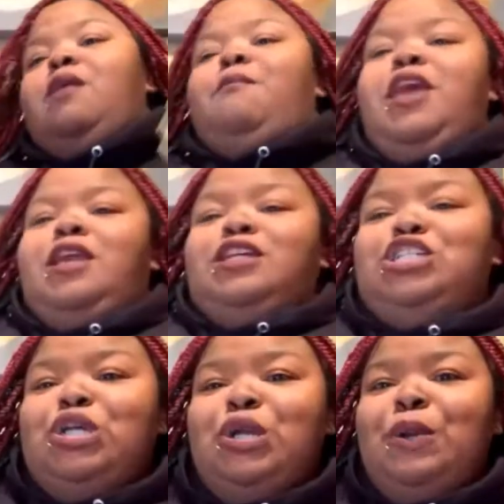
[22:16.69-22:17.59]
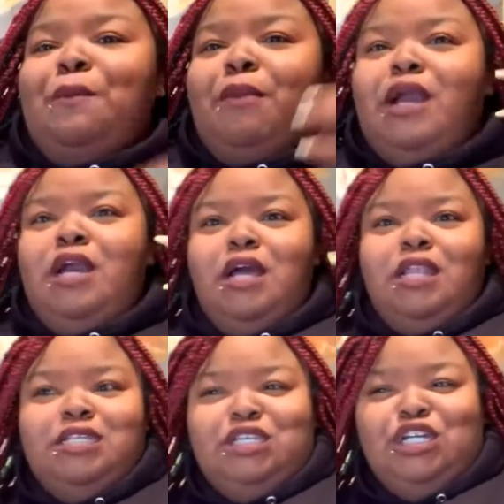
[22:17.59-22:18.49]
Making sure my
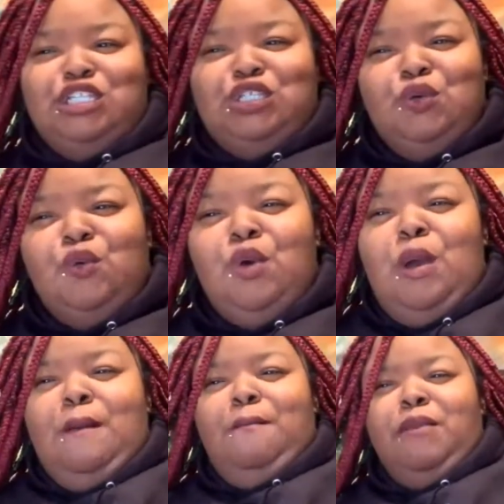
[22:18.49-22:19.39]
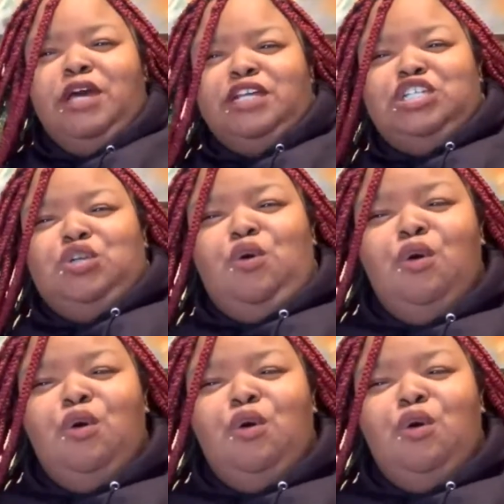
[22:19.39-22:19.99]
colors aren't too much,